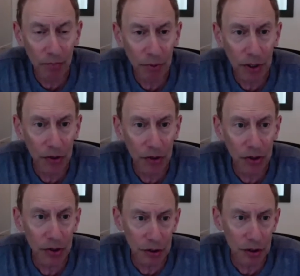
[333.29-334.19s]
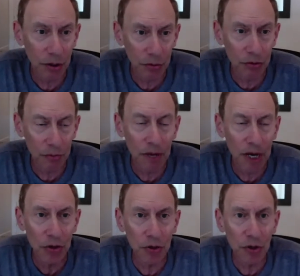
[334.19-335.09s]
because there's a
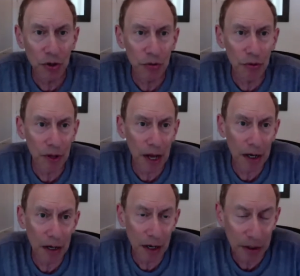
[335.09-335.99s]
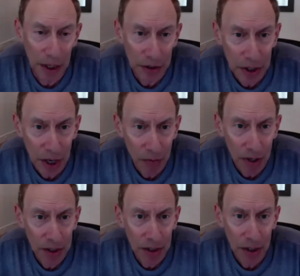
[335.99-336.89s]
major you can do in that, and that's not what
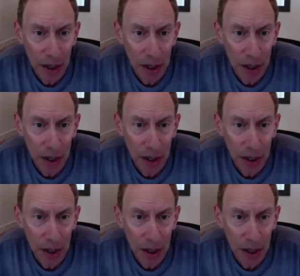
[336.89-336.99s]
I did.